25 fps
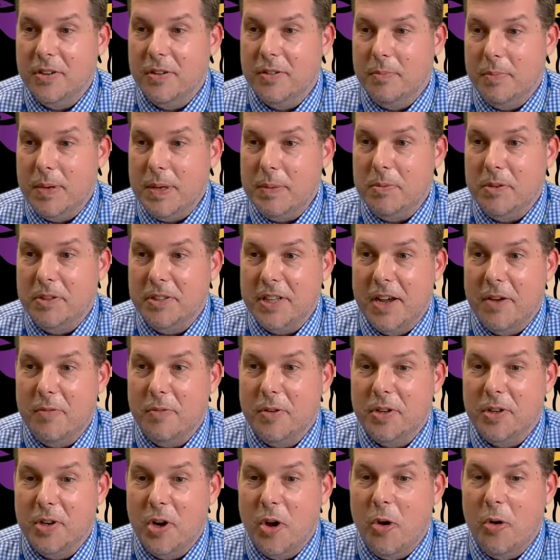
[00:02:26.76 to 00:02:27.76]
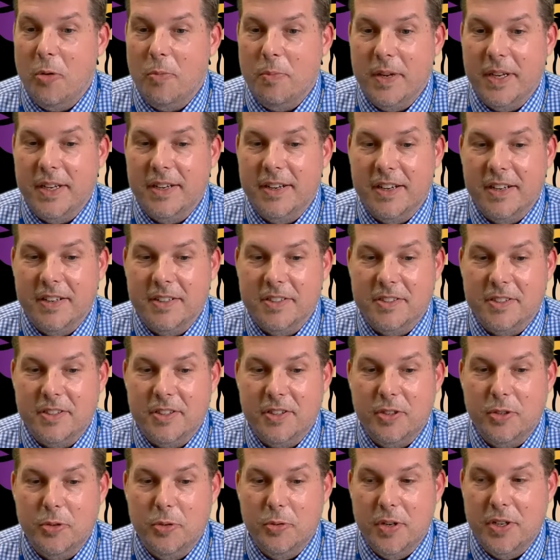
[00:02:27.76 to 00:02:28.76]
people that would know, because
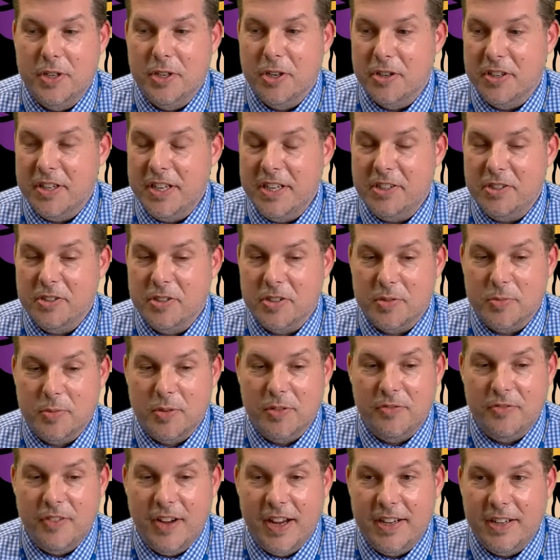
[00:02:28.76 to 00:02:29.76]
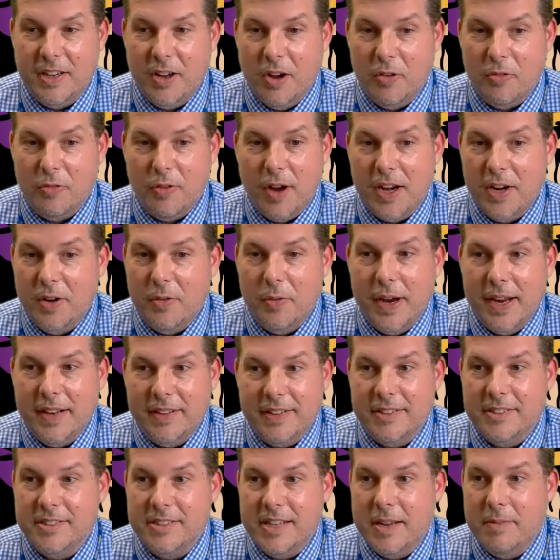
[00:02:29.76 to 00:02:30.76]
you and your teachers would find out right away at
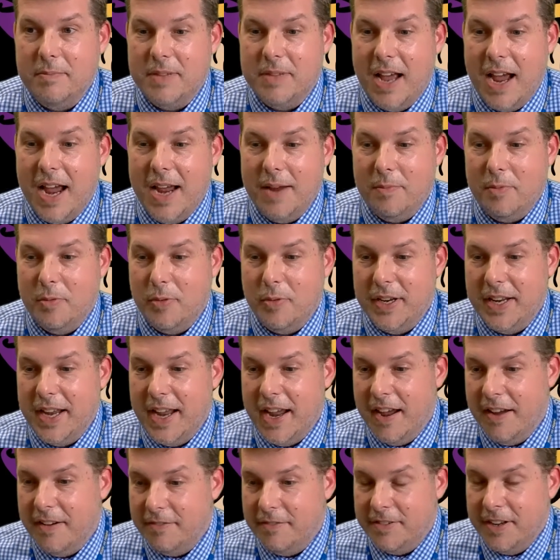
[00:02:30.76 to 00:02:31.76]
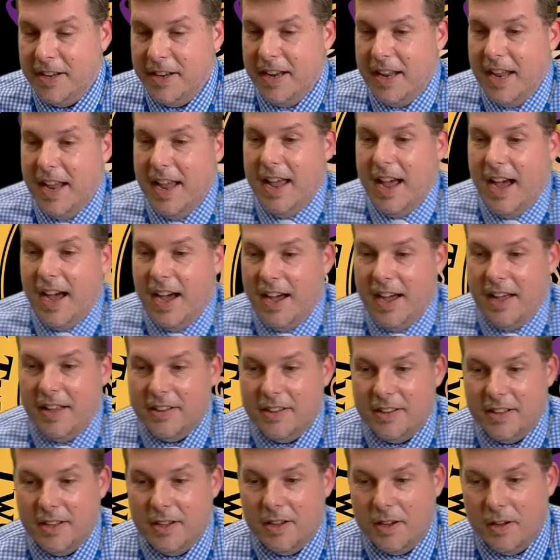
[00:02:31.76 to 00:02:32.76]
the same time. We have
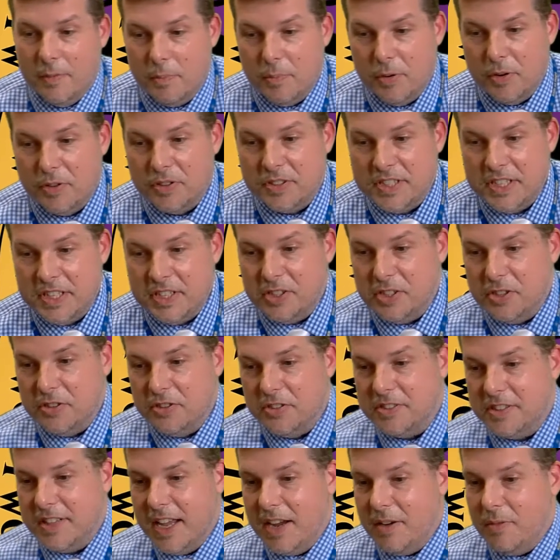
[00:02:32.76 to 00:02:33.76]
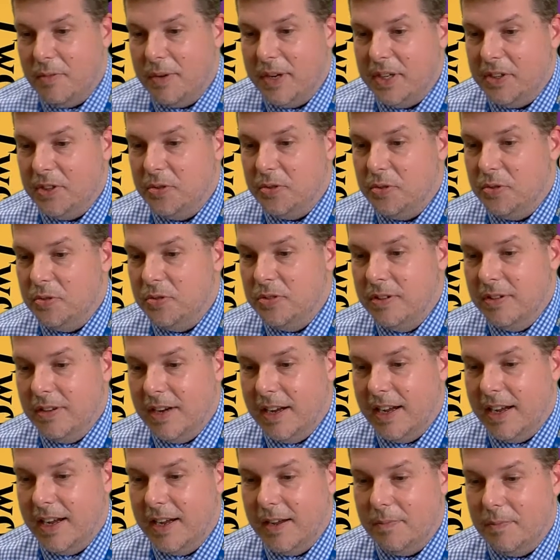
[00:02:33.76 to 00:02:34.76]
the procedures that we do
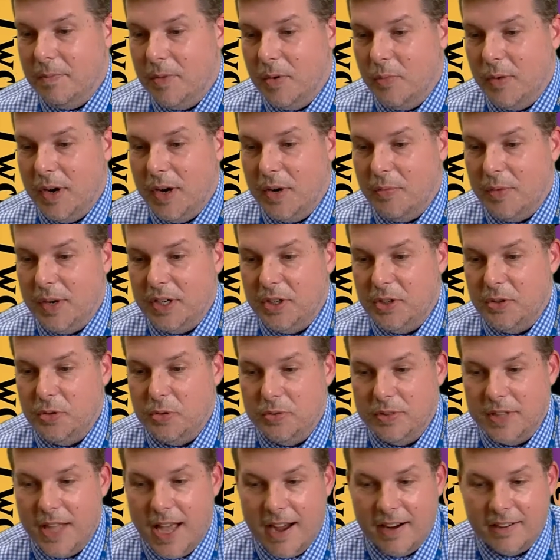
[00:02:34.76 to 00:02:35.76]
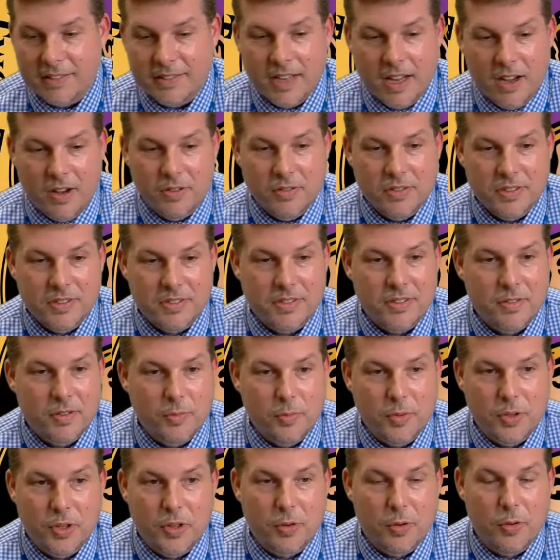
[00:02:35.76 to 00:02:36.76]
when we do lockdowns
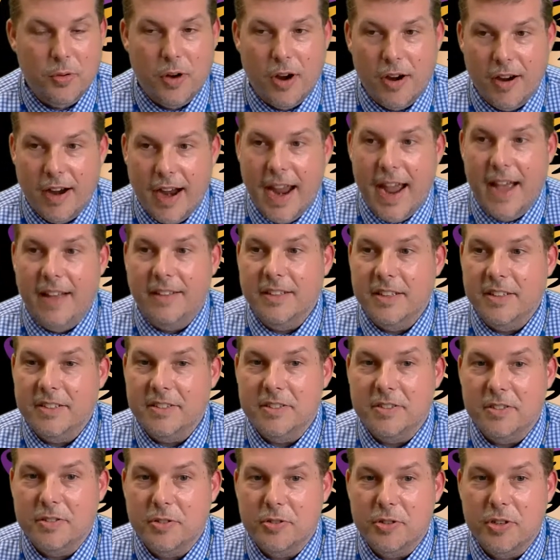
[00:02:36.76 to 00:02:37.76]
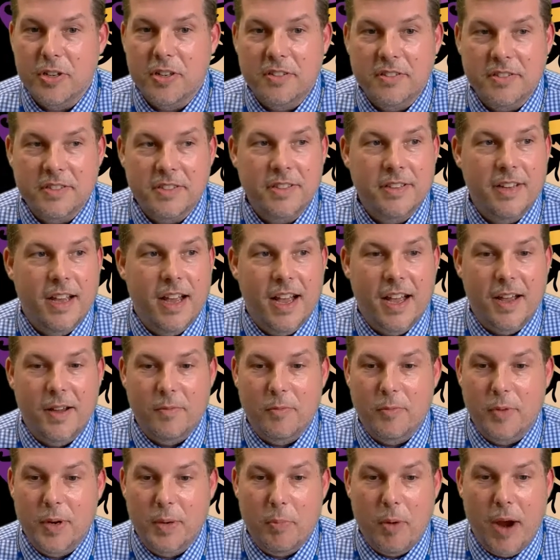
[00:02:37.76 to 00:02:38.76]
through our ALICE drills.
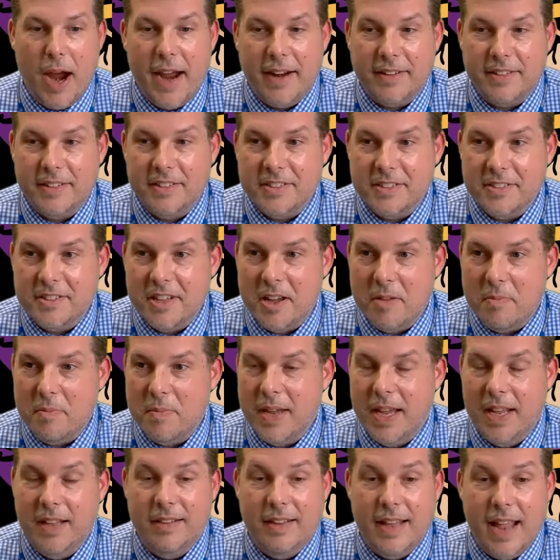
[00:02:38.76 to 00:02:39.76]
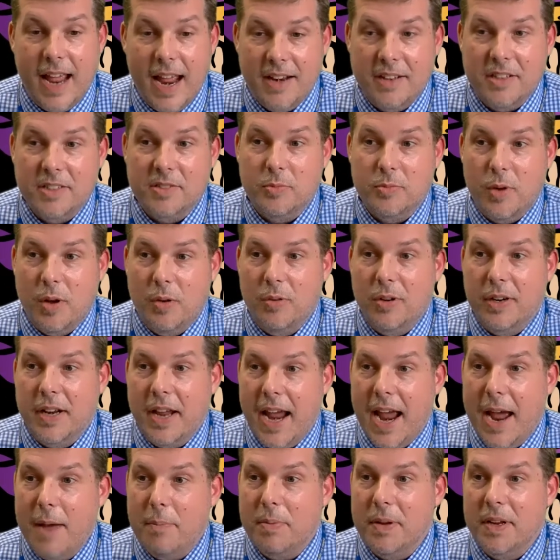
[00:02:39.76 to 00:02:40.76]
We practice them, and that is what would
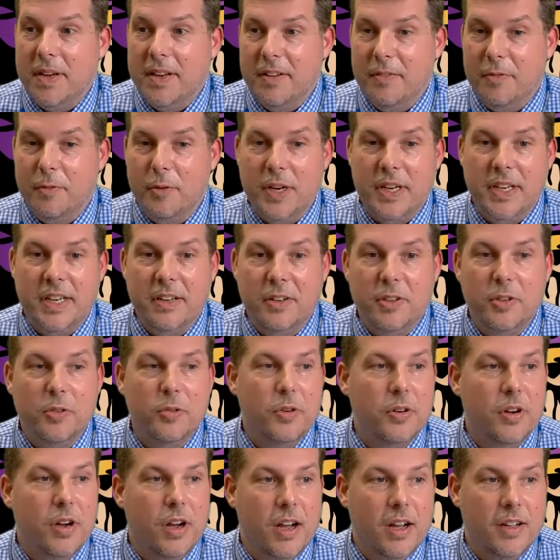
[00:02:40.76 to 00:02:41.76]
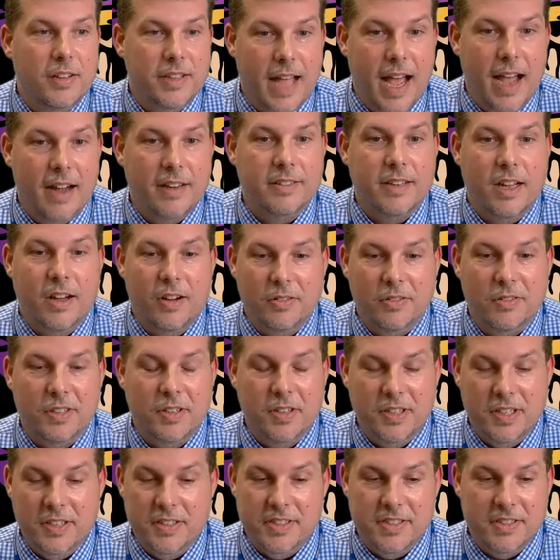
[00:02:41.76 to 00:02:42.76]
happen if we did do a lockdown.
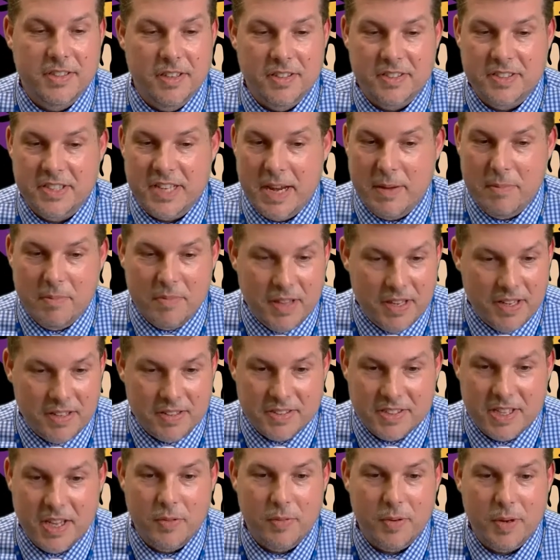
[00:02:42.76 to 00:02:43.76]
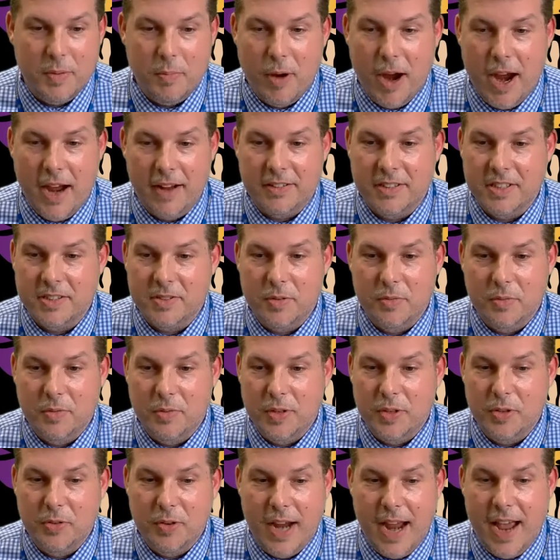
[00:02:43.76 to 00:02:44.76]
It is the same things that we practice when
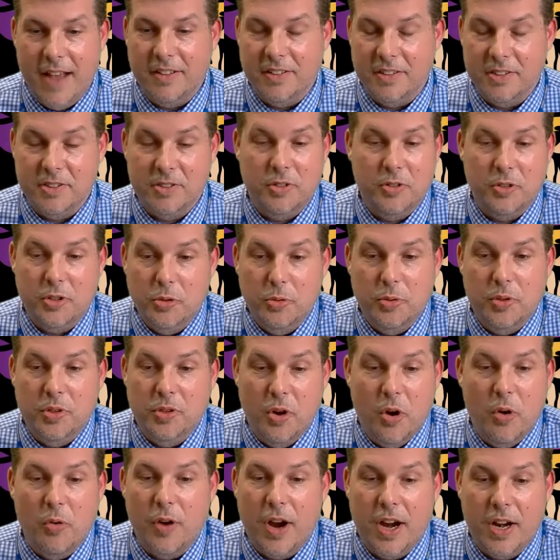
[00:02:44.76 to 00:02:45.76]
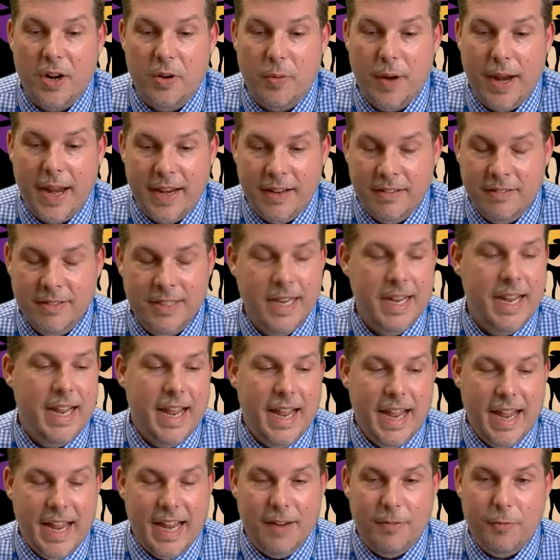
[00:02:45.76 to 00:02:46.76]
we do ALICE. So you would know right away.
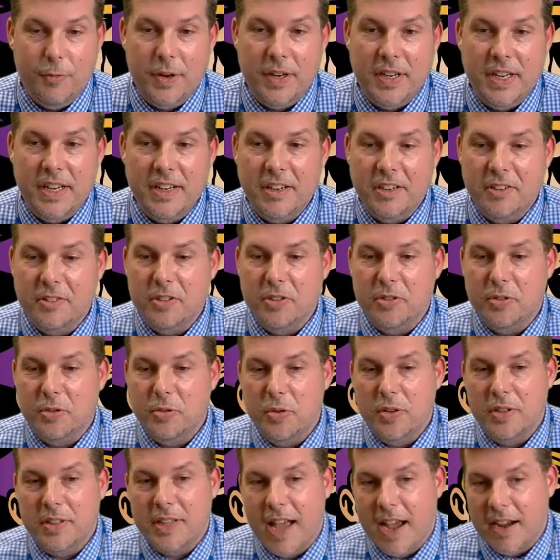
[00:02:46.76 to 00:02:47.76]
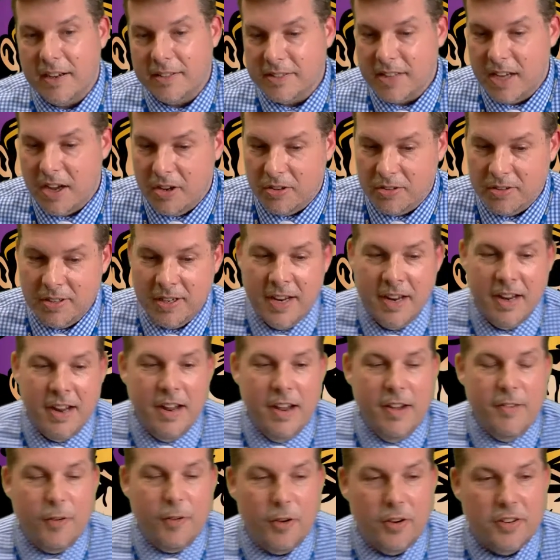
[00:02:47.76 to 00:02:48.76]
If we needed to do a lockdown
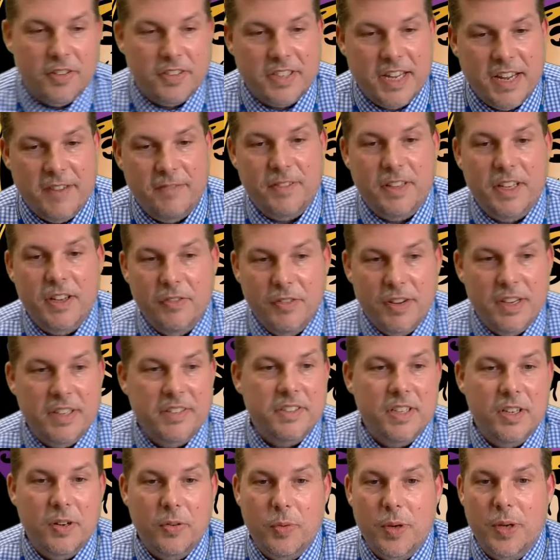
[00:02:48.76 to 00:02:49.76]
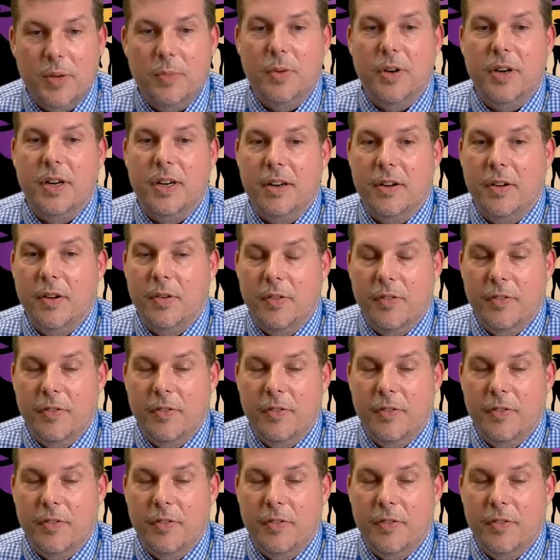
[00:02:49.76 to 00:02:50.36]
for a safety reason, we would